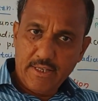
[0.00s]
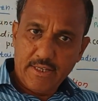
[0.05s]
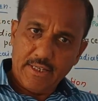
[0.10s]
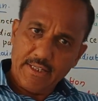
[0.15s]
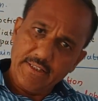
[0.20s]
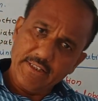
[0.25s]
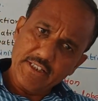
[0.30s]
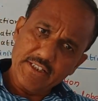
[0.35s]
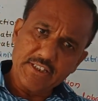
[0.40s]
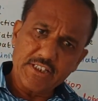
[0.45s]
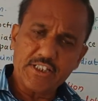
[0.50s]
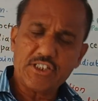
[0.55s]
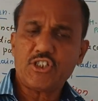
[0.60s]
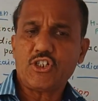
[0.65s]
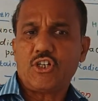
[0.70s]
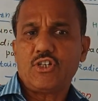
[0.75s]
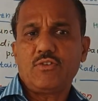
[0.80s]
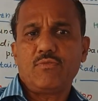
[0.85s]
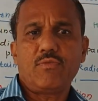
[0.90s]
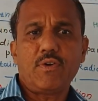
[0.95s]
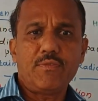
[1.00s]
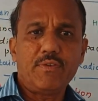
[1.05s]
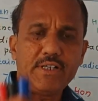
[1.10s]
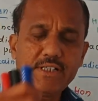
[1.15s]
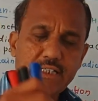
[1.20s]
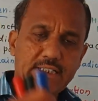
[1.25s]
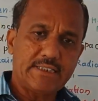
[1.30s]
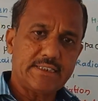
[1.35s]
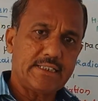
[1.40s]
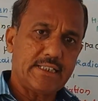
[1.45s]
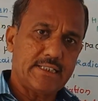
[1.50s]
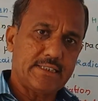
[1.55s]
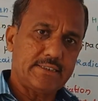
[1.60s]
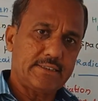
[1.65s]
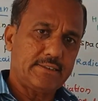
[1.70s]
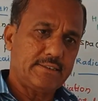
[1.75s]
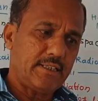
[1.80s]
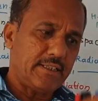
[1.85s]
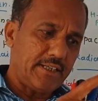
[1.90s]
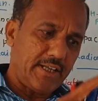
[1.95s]
In this session, we will
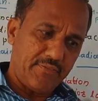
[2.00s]
discuss the